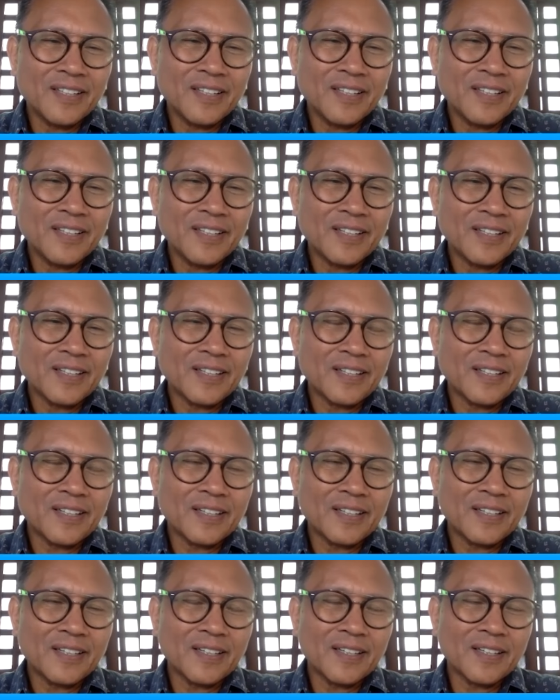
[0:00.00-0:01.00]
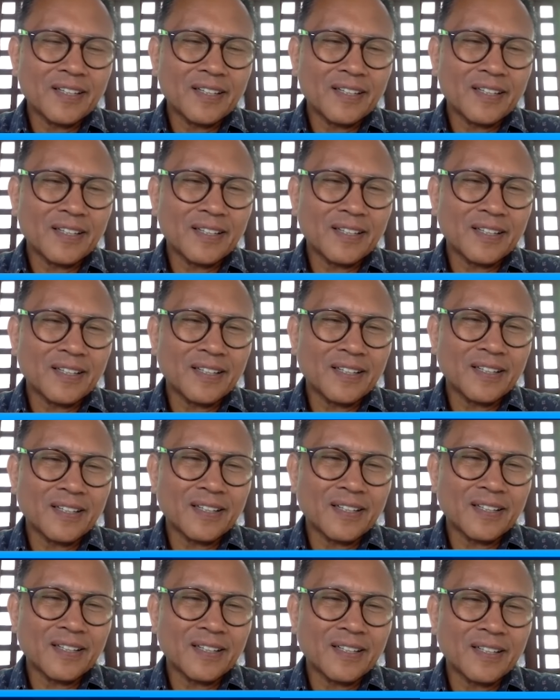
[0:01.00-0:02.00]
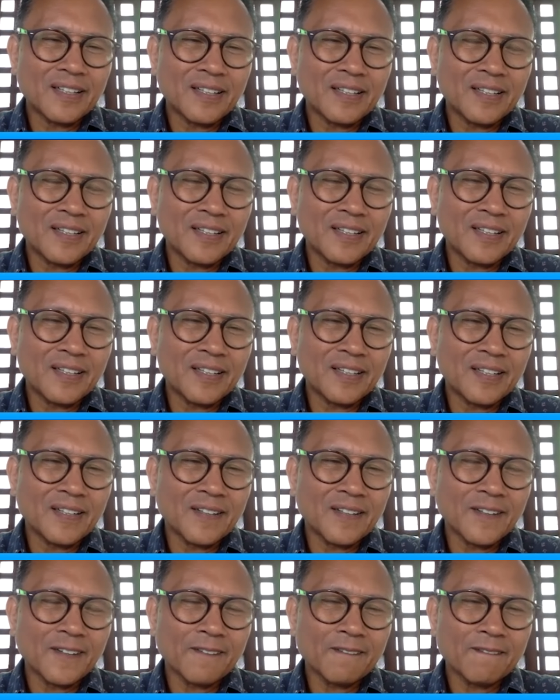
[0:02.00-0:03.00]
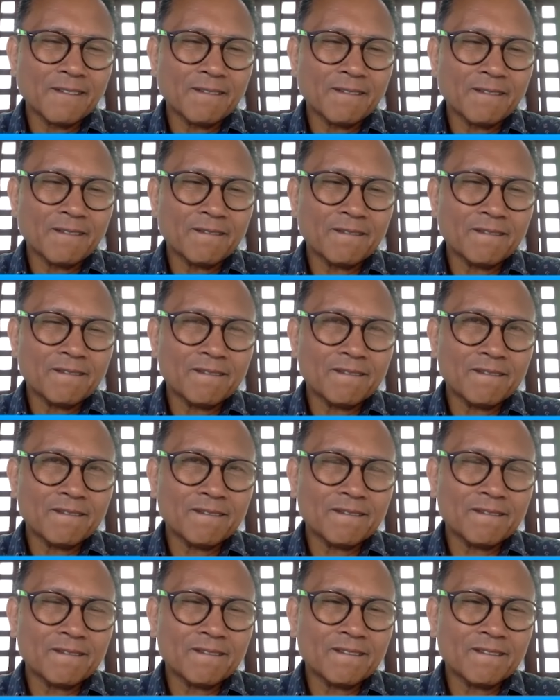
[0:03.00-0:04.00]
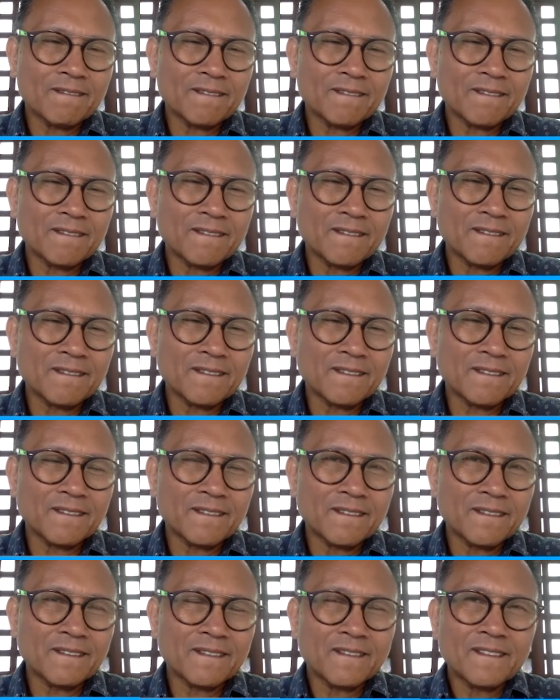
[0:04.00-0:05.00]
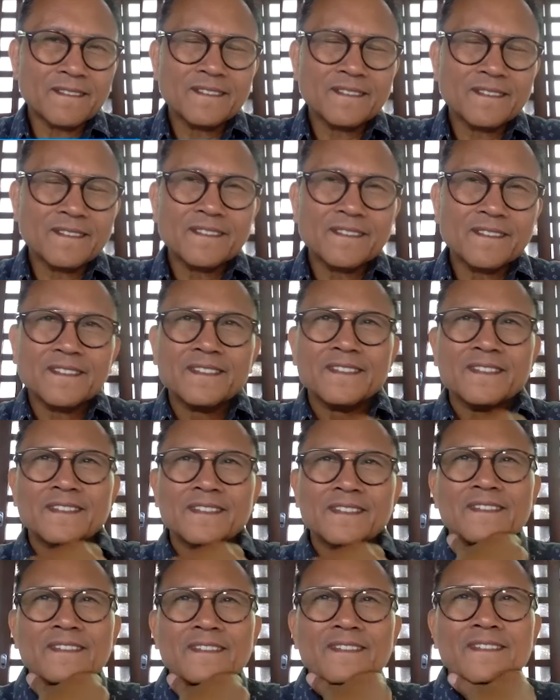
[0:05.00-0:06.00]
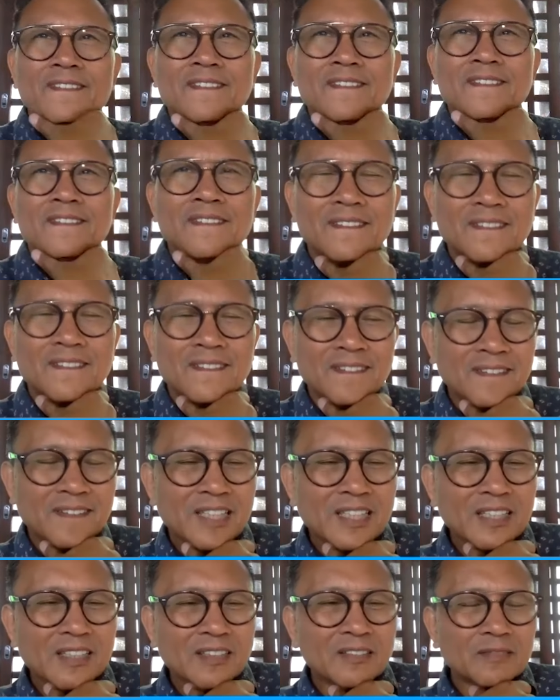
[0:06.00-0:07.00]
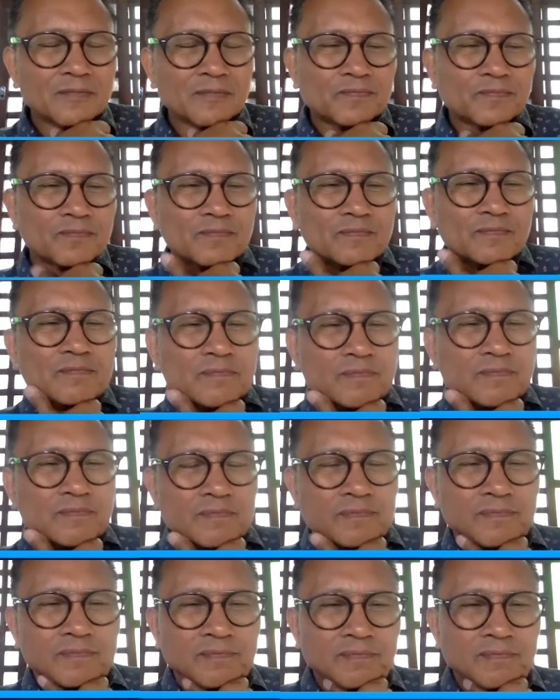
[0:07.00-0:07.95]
This person isn't speaking.